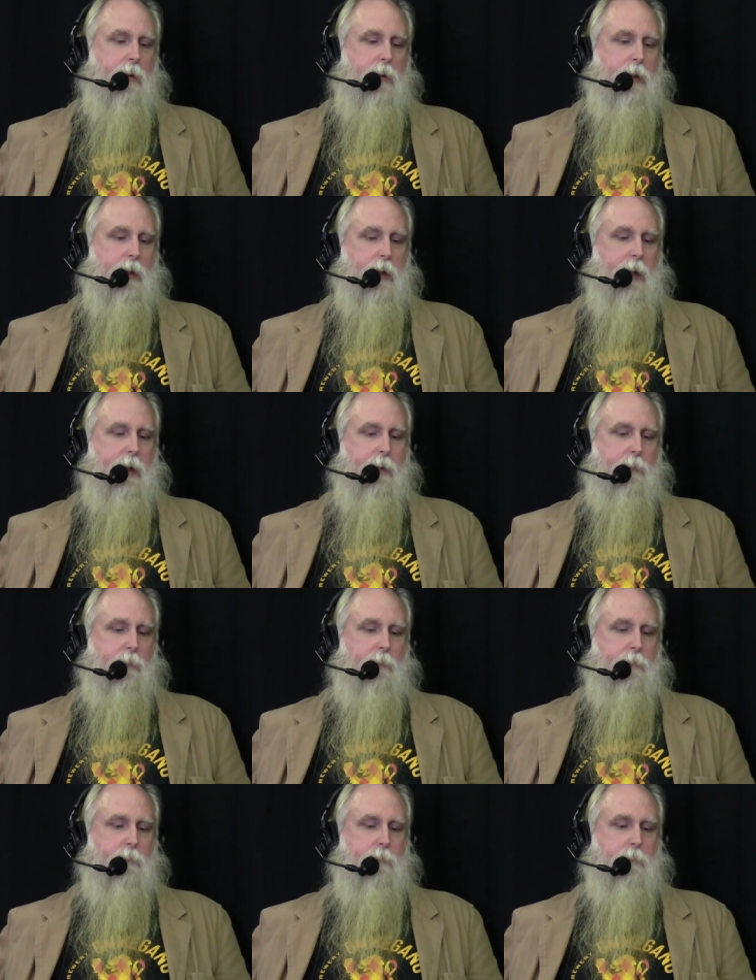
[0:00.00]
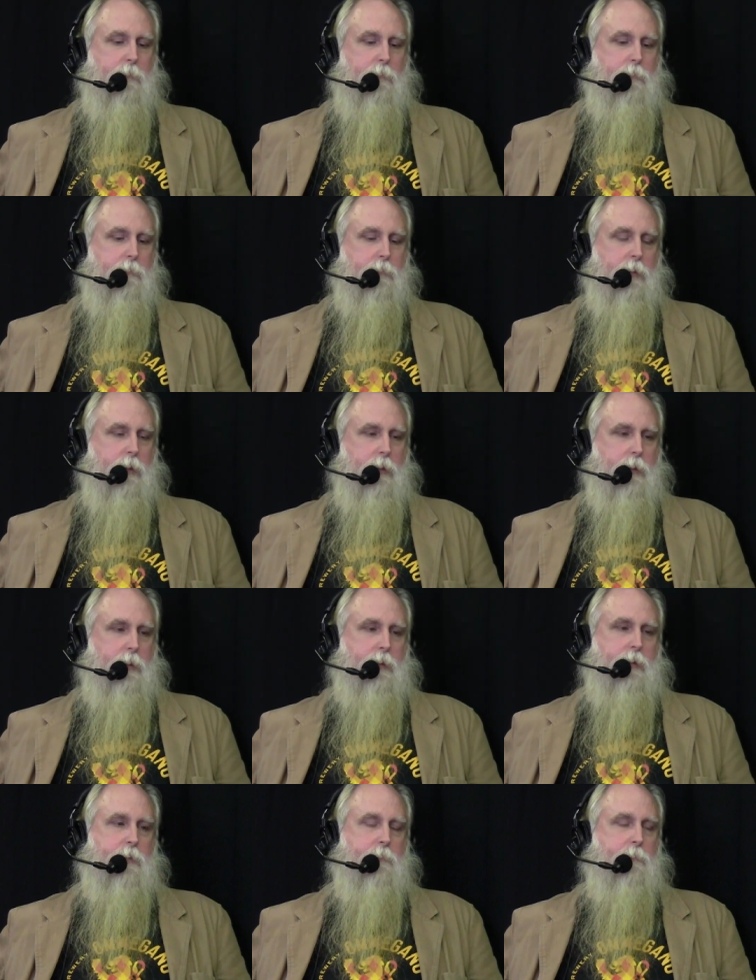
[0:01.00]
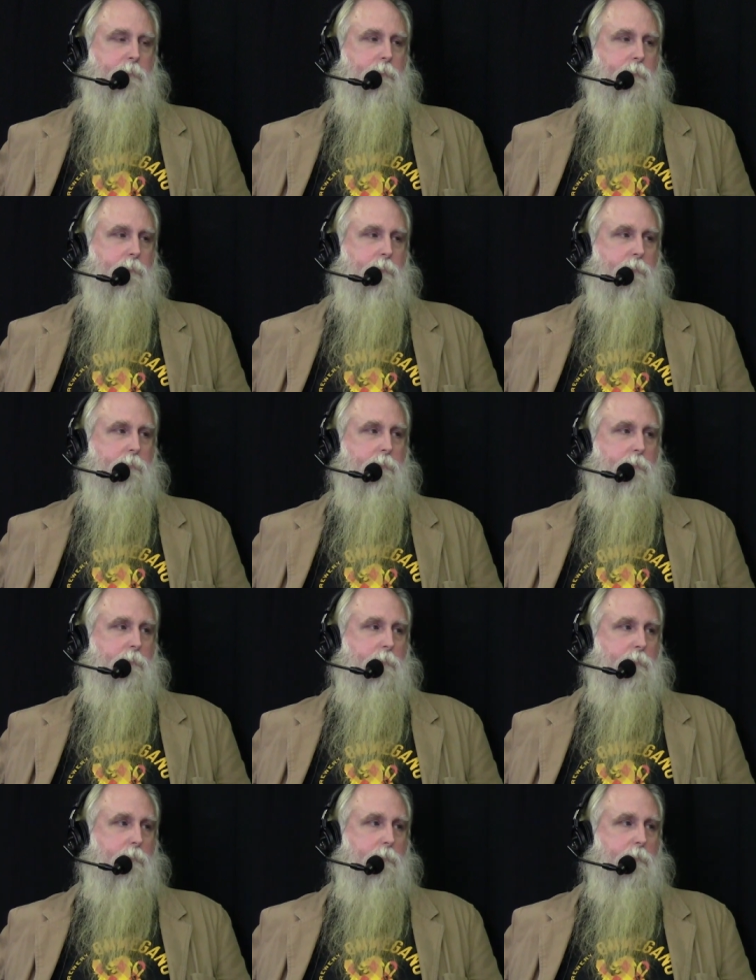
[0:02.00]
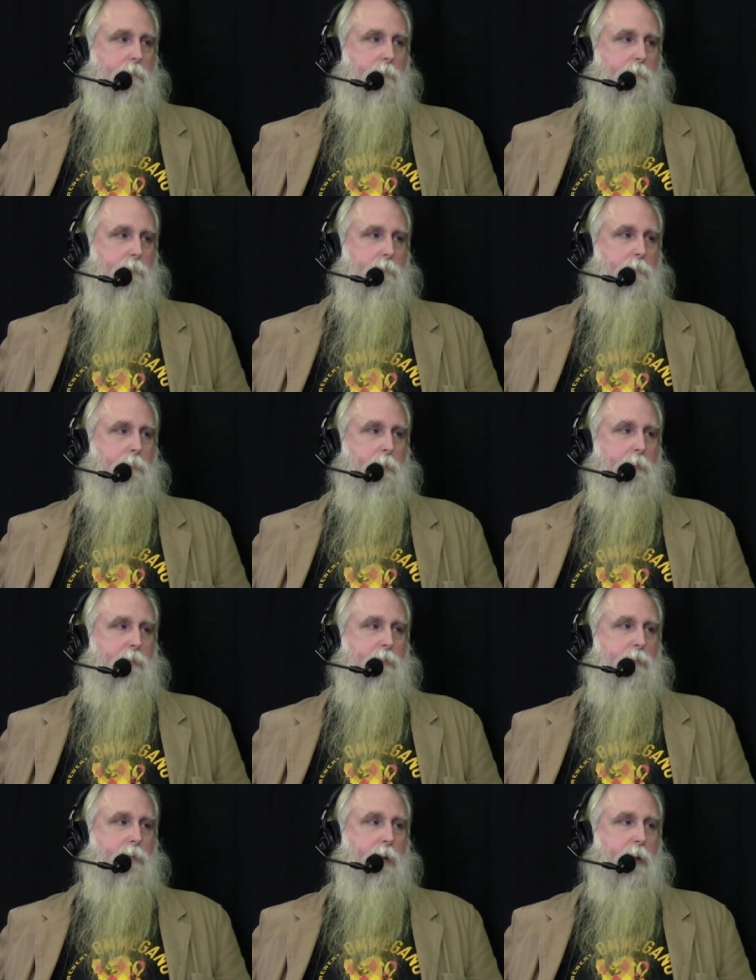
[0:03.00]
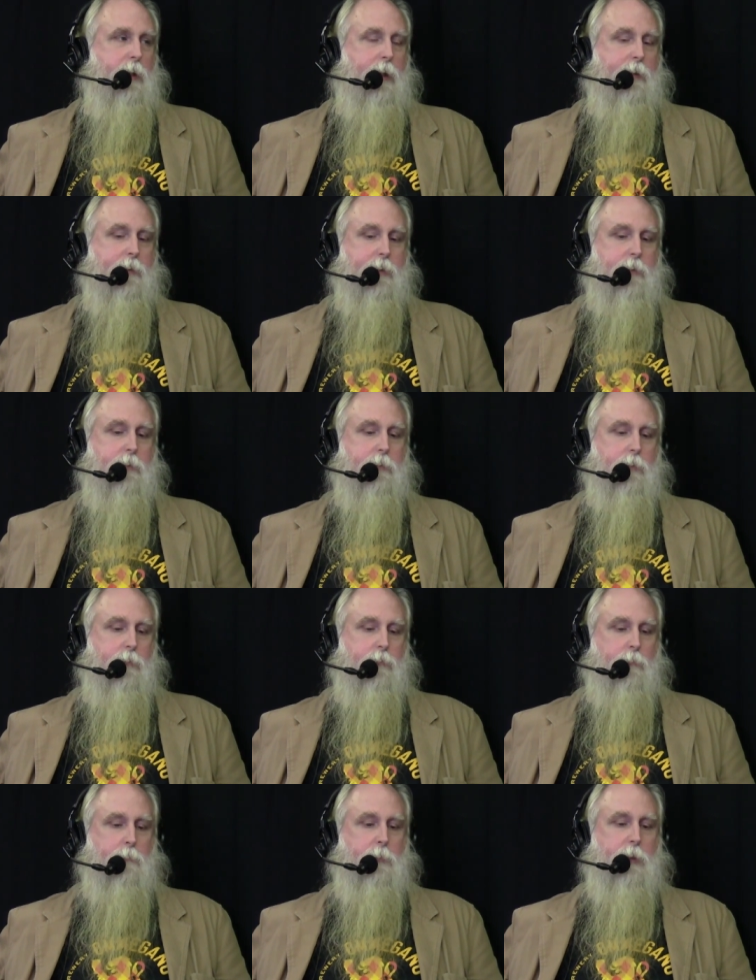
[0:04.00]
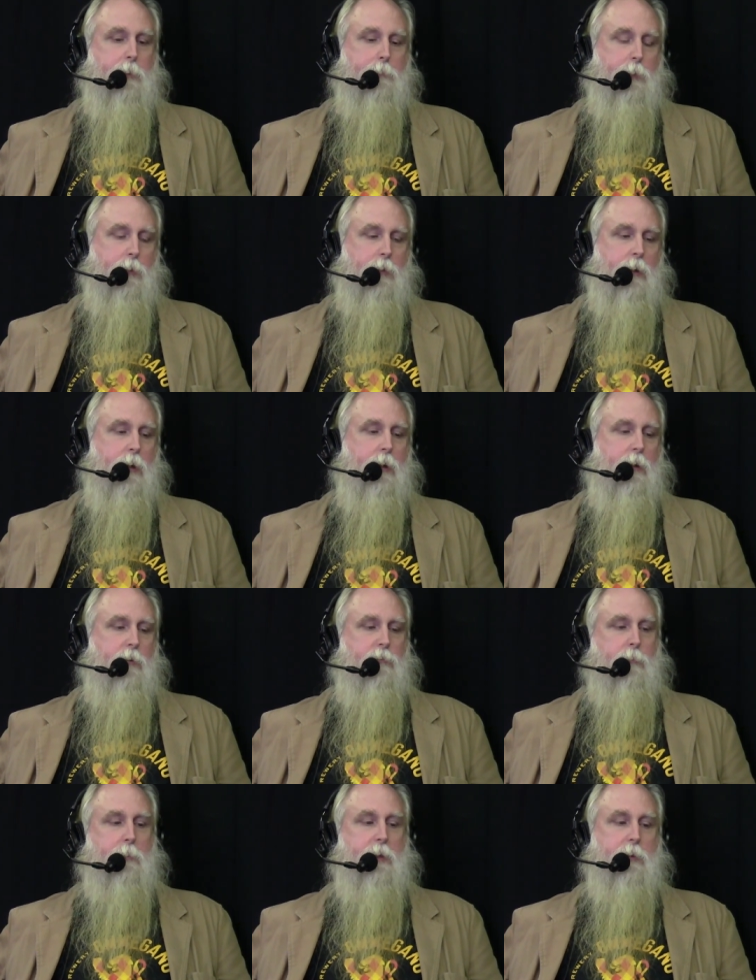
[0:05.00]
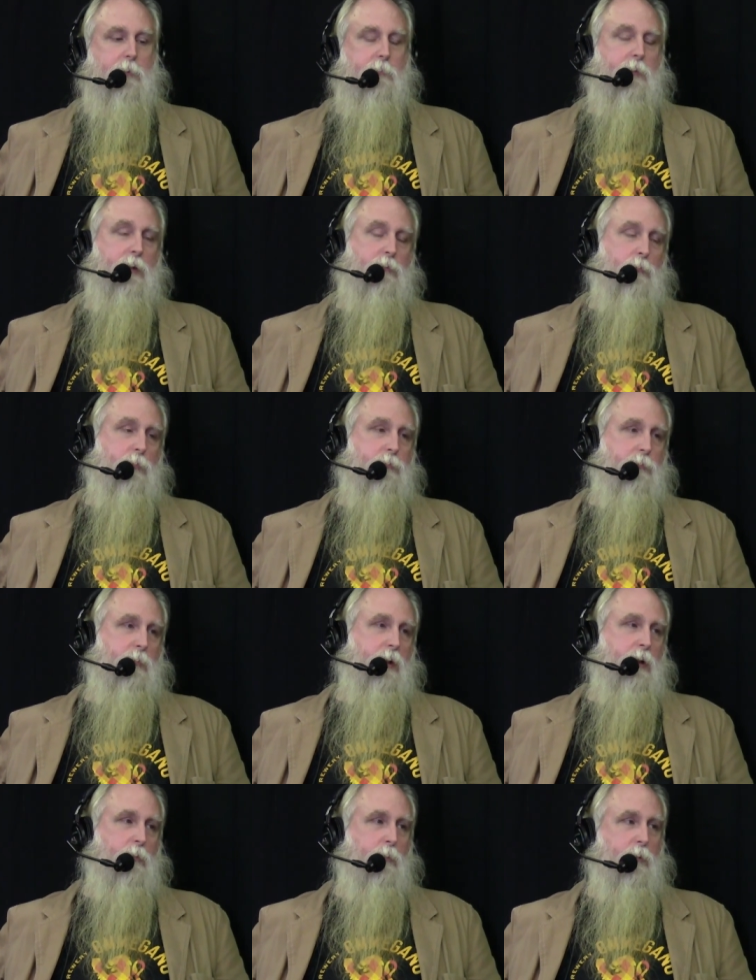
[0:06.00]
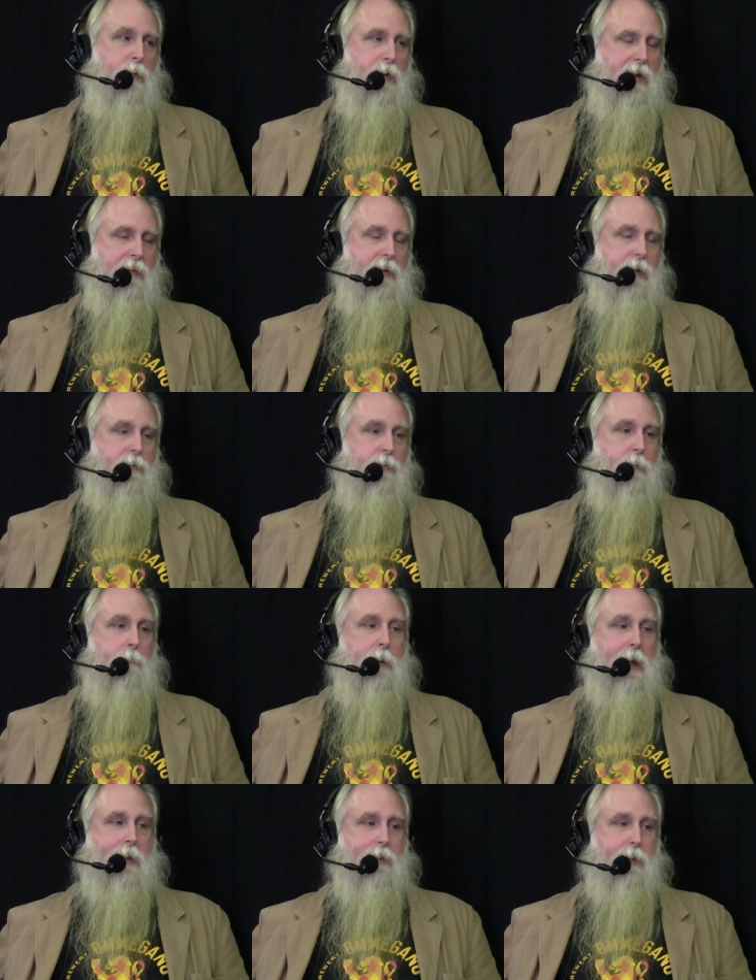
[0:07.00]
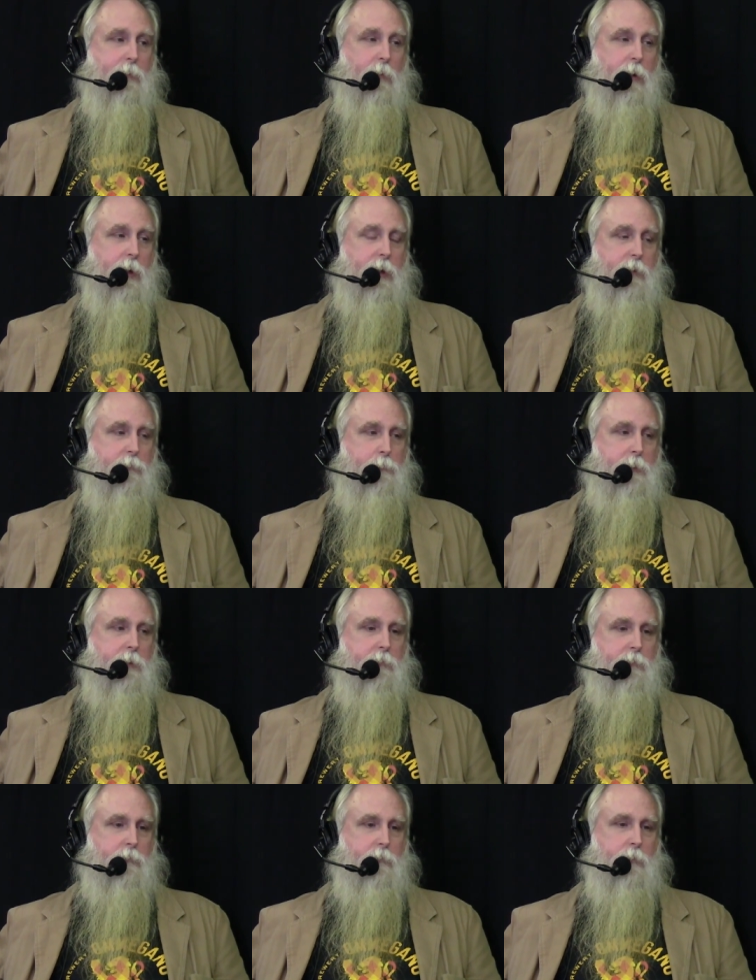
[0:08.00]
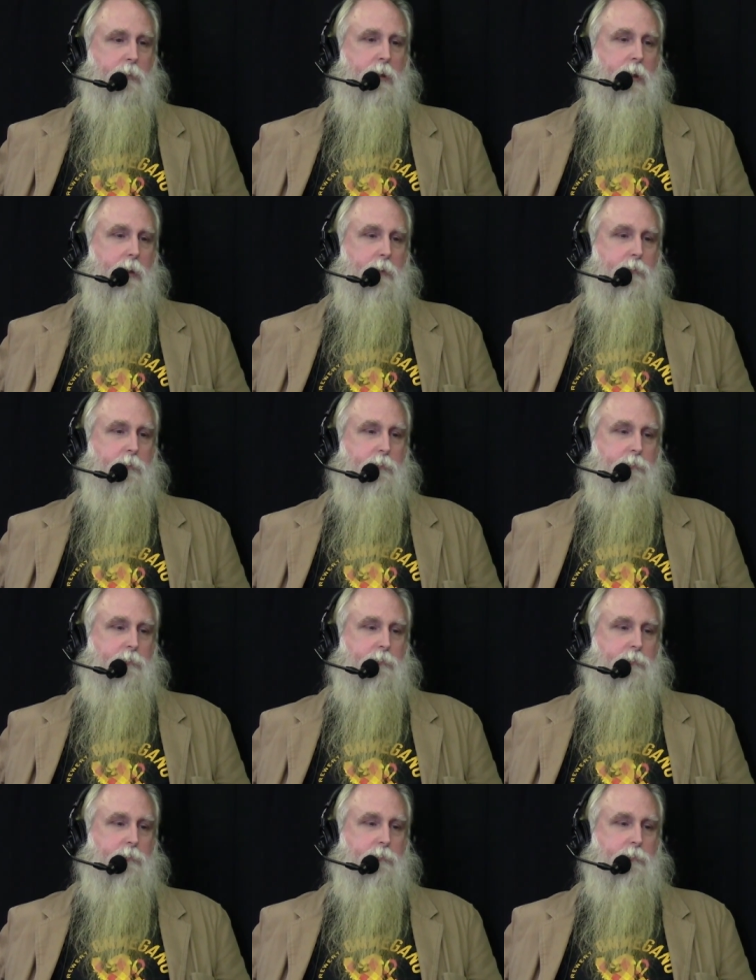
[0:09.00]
I, I um, let me just say, I think that there are some people, some individuals doing heroic things in badly run ISPs too, just